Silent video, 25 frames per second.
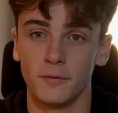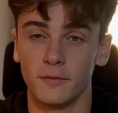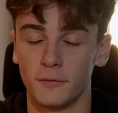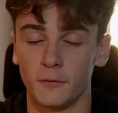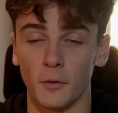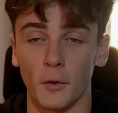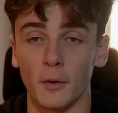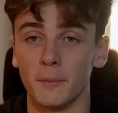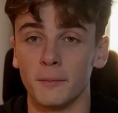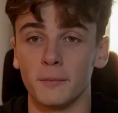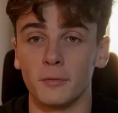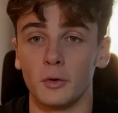
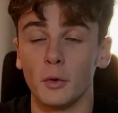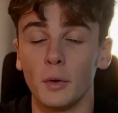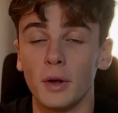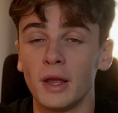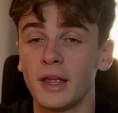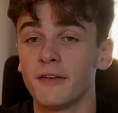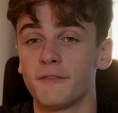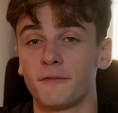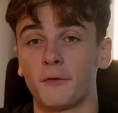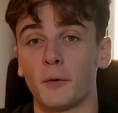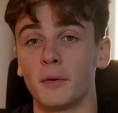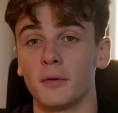From doing
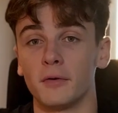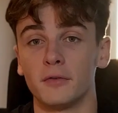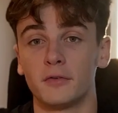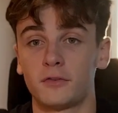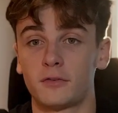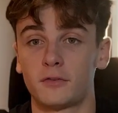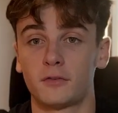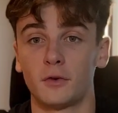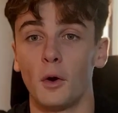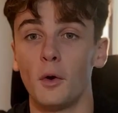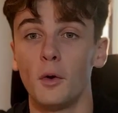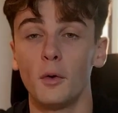it for
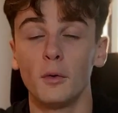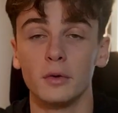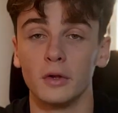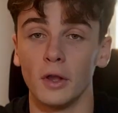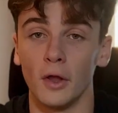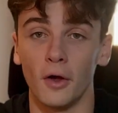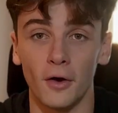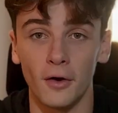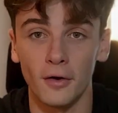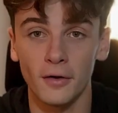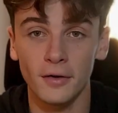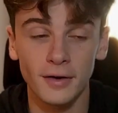so
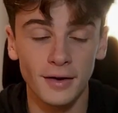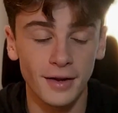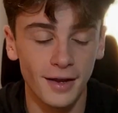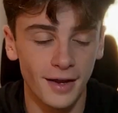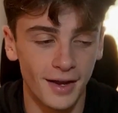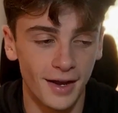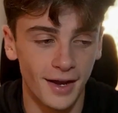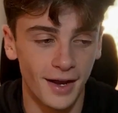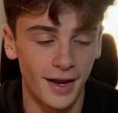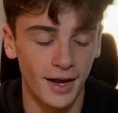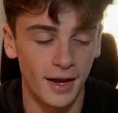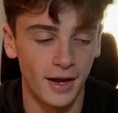long,
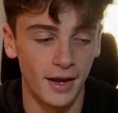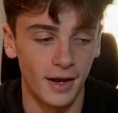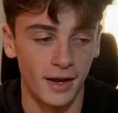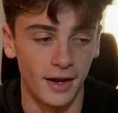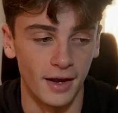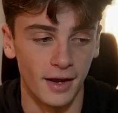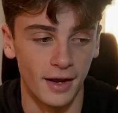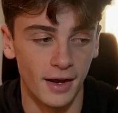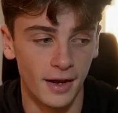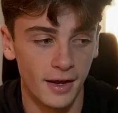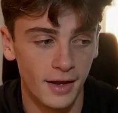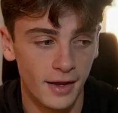
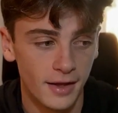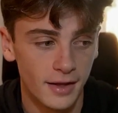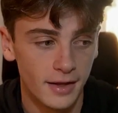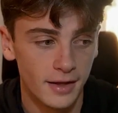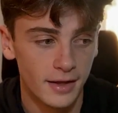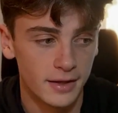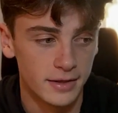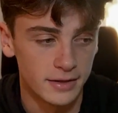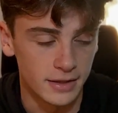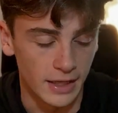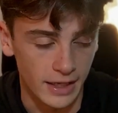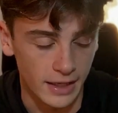
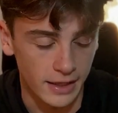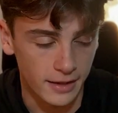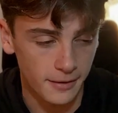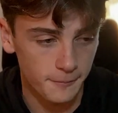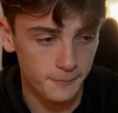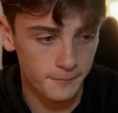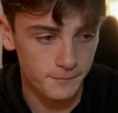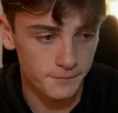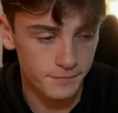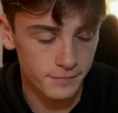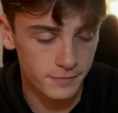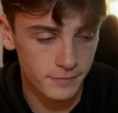like
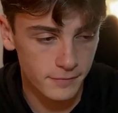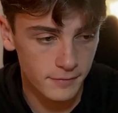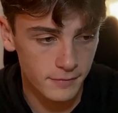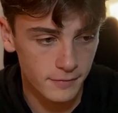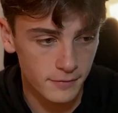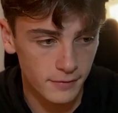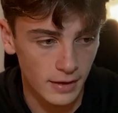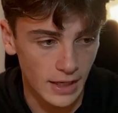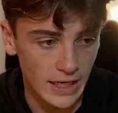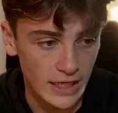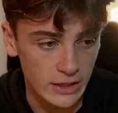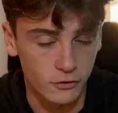
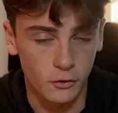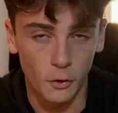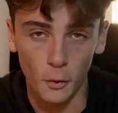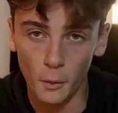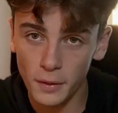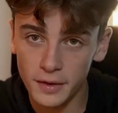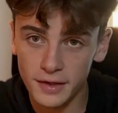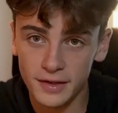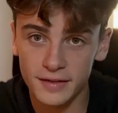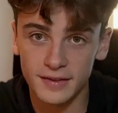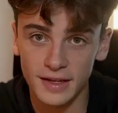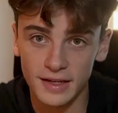it's
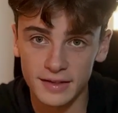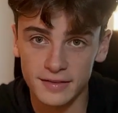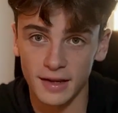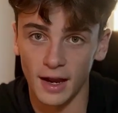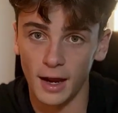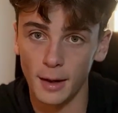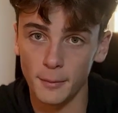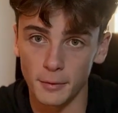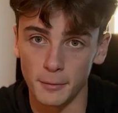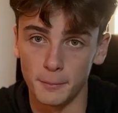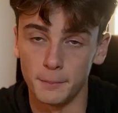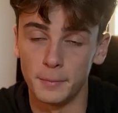going to take
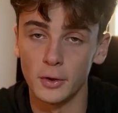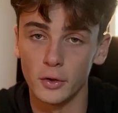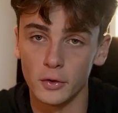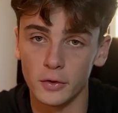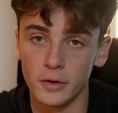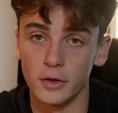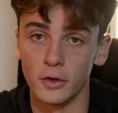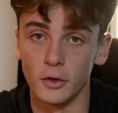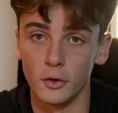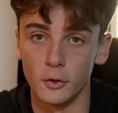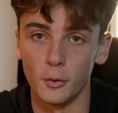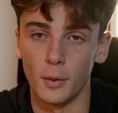time to
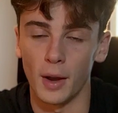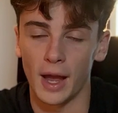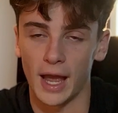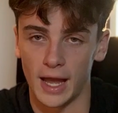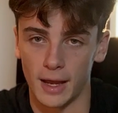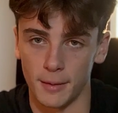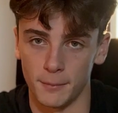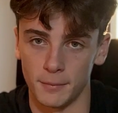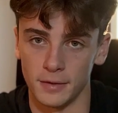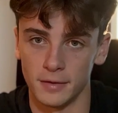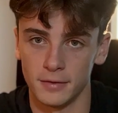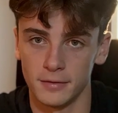build a new
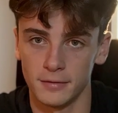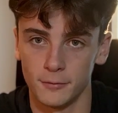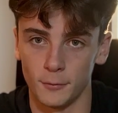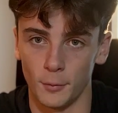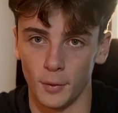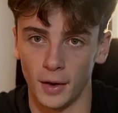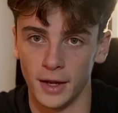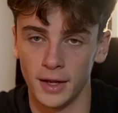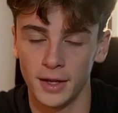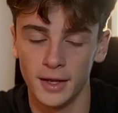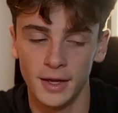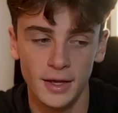habit,
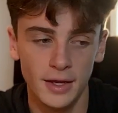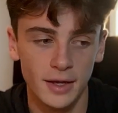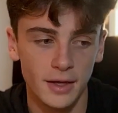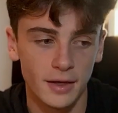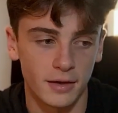right?